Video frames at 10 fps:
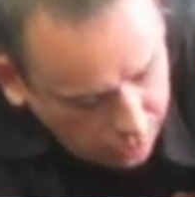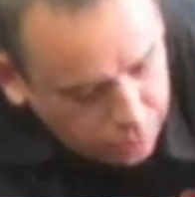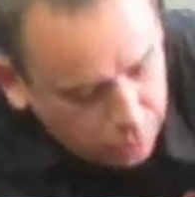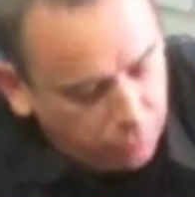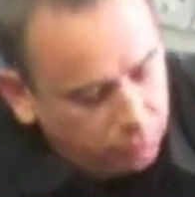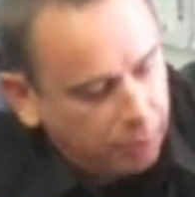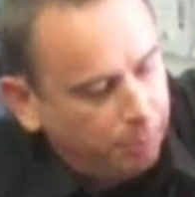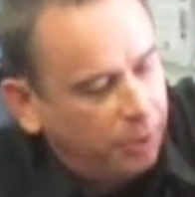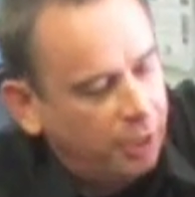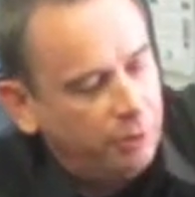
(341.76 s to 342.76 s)
to a
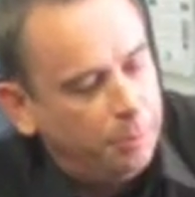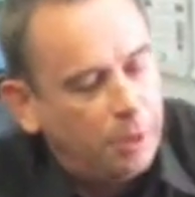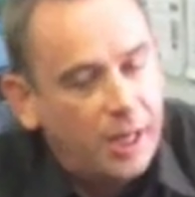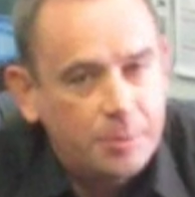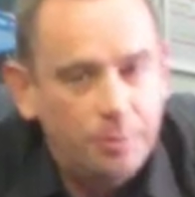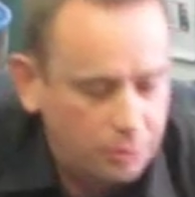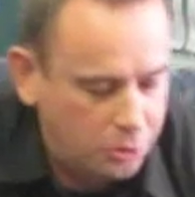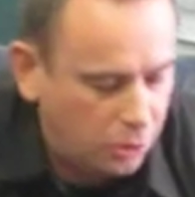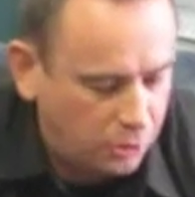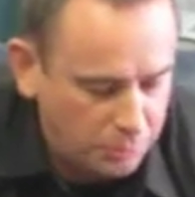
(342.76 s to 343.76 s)
complete replacement
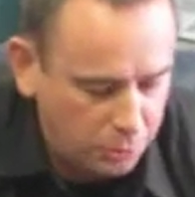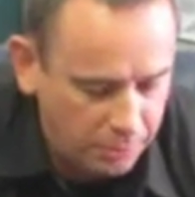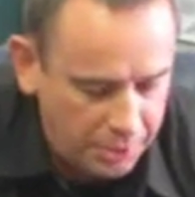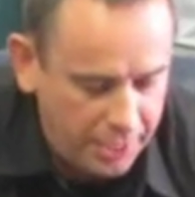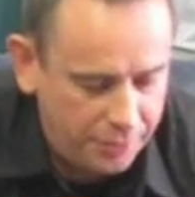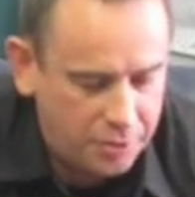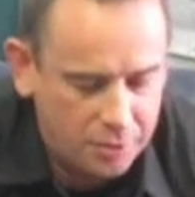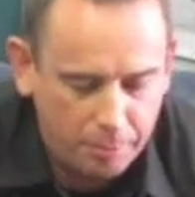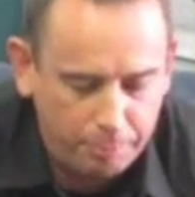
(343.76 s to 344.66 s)
shock absorber. Now this is a